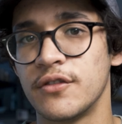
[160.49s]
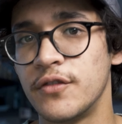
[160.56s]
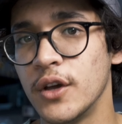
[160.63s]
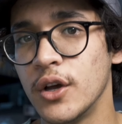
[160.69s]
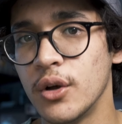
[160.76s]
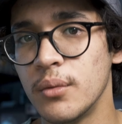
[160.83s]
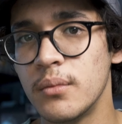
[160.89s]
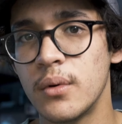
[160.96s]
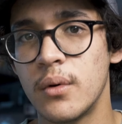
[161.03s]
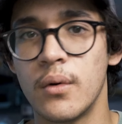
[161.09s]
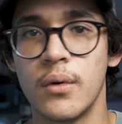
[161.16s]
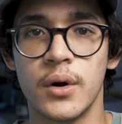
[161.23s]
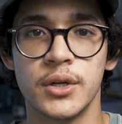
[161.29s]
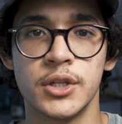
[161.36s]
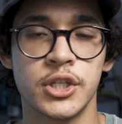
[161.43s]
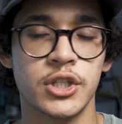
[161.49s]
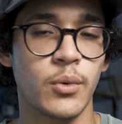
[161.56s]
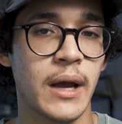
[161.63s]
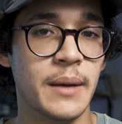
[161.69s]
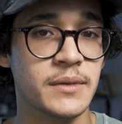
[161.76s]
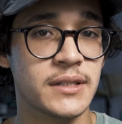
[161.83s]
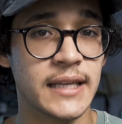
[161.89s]
a film or just the
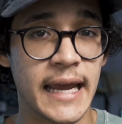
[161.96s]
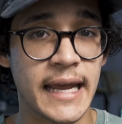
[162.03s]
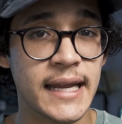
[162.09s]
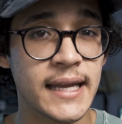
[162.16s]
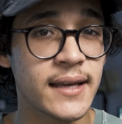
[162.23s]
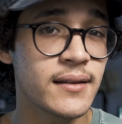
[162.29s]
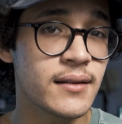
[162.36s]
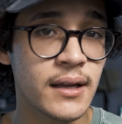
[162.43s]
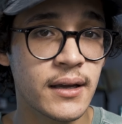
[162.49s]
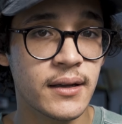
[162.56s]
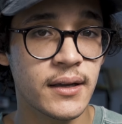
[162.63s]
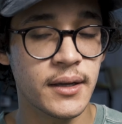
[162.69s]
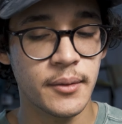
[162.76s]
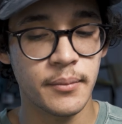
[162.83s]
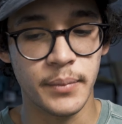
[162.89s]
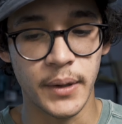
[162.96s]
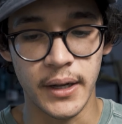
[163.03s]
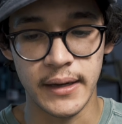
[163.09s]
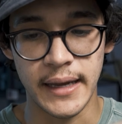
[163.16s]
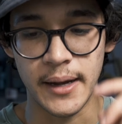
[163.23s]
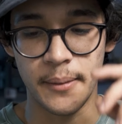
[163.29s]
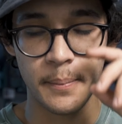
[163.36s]
way I'm scanning it,
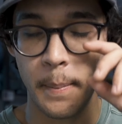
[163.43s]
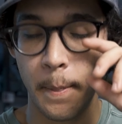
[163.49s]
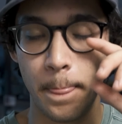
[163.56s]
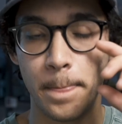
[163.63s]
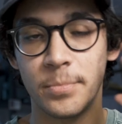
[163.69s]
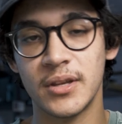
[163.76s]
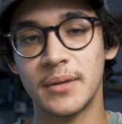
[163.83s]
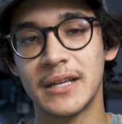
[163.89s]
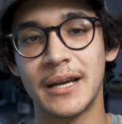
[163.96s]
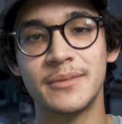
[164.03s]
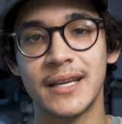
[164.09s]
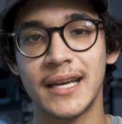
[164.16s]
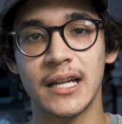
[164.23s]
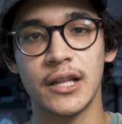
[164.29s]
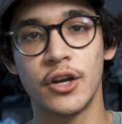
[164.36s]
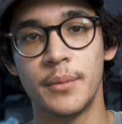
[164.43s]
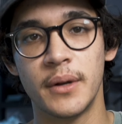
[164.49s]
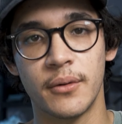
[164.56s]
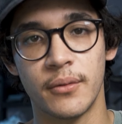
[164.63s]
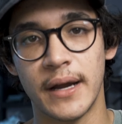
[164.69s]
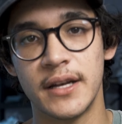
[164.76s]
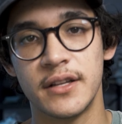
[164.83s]
but yeah, sometimes I get a little bit
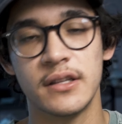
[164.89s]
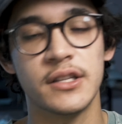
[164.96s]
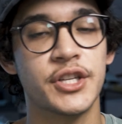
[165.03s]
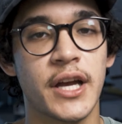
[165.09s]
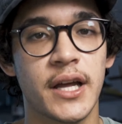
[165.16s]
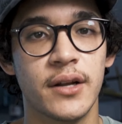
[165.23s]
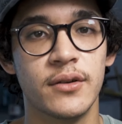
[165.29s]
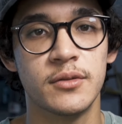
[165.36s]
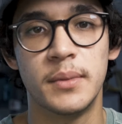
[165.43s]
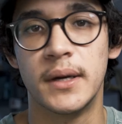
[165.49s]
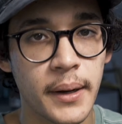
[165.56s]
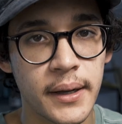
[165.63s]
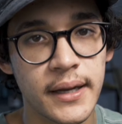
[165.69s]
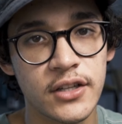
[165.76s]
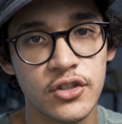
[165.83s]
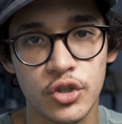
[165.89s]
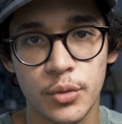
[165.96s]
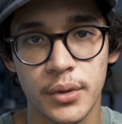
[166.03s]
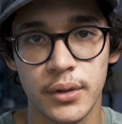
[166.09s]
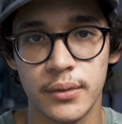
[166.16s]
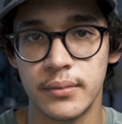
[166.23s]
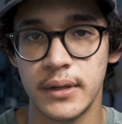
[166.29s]
of red in the shadows, but it's
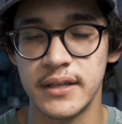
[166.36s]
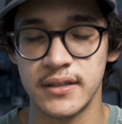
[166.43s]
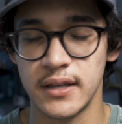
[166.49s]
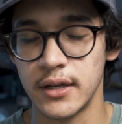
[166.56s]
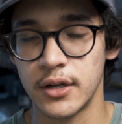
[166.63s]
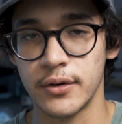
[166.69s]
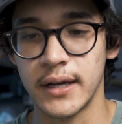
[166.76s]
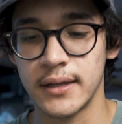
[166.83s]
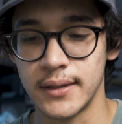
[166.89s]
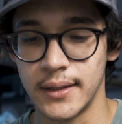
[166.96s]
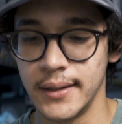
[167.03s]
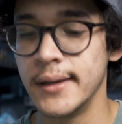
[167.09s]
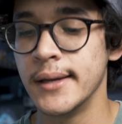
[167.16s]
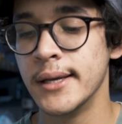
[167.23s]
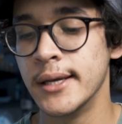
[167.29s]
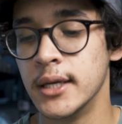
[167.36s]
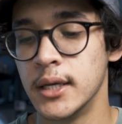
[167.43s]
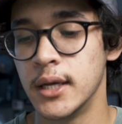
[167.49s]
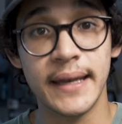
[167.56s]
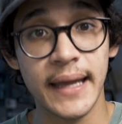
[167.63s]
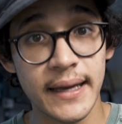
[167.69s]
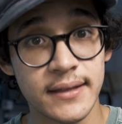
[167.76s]
super easy to correct it.
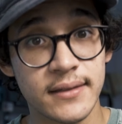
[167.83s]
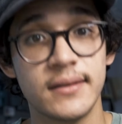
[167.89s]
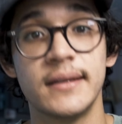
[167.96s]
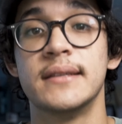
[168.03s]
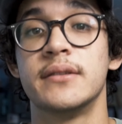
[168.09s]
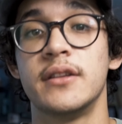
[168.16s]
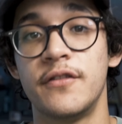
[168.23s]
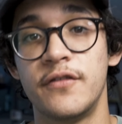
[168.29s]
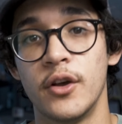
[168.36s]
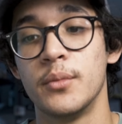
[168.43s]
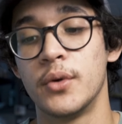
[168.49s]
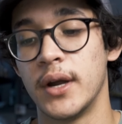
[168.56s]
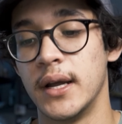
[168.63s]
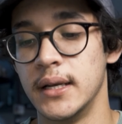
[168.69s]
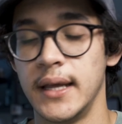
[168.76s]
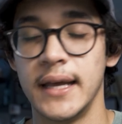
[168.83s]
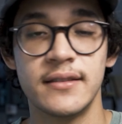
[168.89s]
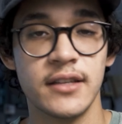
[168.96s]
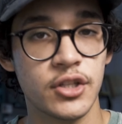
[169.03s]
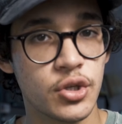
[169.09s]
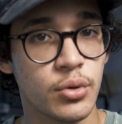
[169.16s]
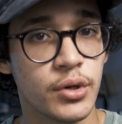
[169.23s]
Next is the film grain. It's
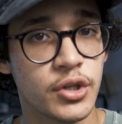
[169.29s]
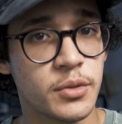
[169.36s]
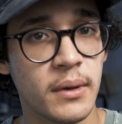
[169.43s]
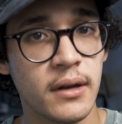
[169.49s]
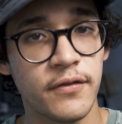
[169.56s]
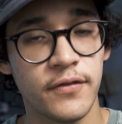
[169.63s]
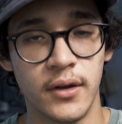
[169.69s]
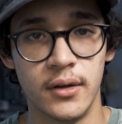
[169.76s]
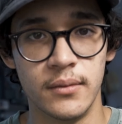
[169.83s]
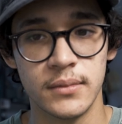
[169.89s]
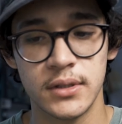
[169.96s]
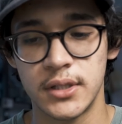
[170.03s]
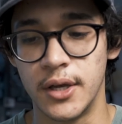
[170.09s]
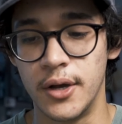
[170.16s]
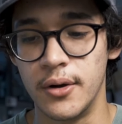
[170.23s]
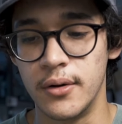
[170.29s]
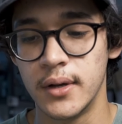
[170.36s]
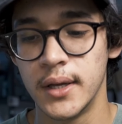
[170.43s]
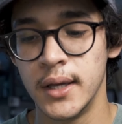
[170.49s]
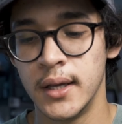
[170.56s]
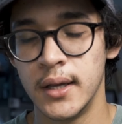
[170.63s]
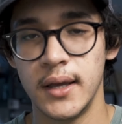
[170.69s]
a 200 speed film,
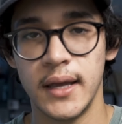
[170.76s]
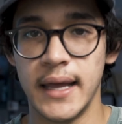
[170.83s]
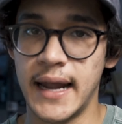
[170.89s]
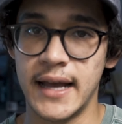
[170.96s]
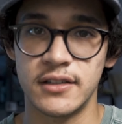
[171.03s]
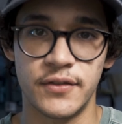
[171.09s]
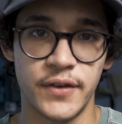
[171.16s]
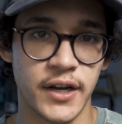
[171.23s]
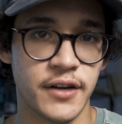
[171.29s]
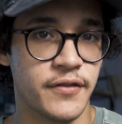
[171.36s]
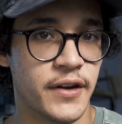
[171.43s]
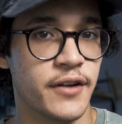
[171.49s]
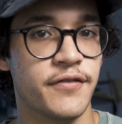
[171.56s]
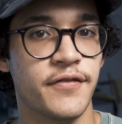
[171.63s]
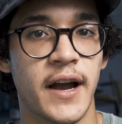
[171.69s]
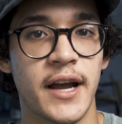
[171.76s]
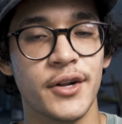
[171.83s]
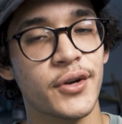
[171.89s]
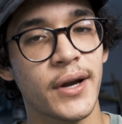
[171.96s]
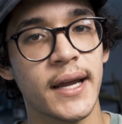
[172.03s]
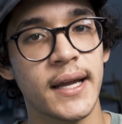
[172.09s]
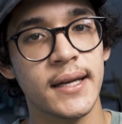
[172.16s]
so it has very, very fine
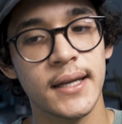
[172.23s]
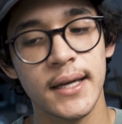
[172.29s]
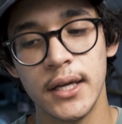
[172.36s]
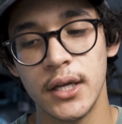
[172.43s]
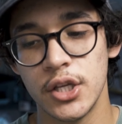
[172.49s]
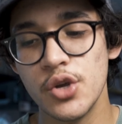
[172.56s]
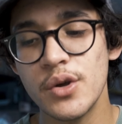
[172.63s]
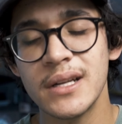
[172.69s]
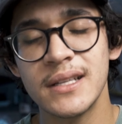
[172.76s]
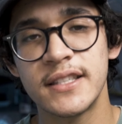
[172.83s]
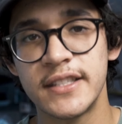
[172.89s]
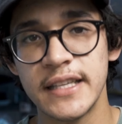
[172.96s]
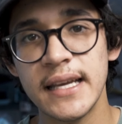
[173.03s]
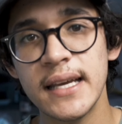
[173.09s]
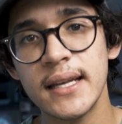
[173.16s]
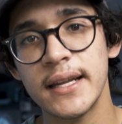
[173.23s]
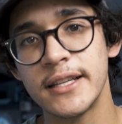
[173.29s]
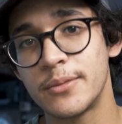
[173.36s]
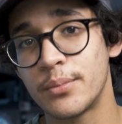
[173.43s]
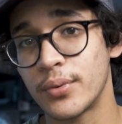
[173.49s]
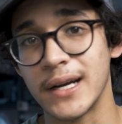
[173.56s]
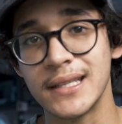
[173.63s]
grain. You can see it,
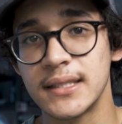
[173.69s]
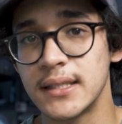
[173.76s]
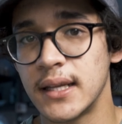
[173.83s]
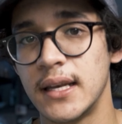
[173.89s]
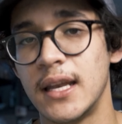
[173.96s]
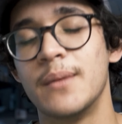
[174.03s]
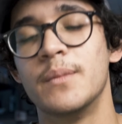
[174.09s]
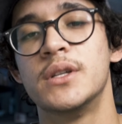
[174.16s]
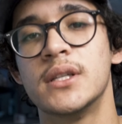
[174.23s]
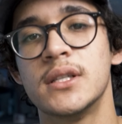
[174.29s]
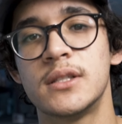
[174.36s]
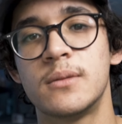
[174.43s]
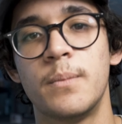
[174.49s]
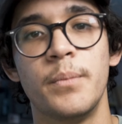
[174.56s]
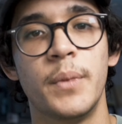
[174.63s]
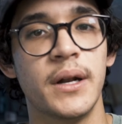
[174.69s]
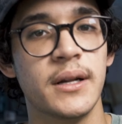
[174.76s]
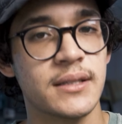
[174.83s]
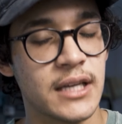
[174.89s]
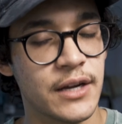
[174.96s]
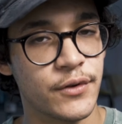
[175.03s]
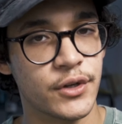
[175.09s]
it's present in images, but
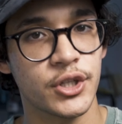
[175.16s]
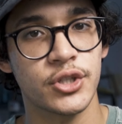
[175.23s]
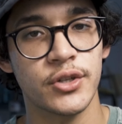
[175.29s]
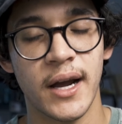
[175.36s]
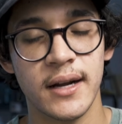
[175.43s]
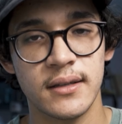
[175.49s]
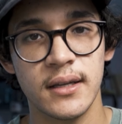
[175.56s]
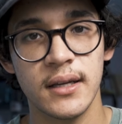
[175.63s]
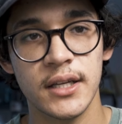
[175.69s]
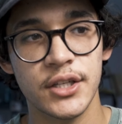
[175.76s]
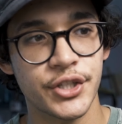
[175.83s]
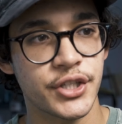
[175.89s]
it's never distracting. It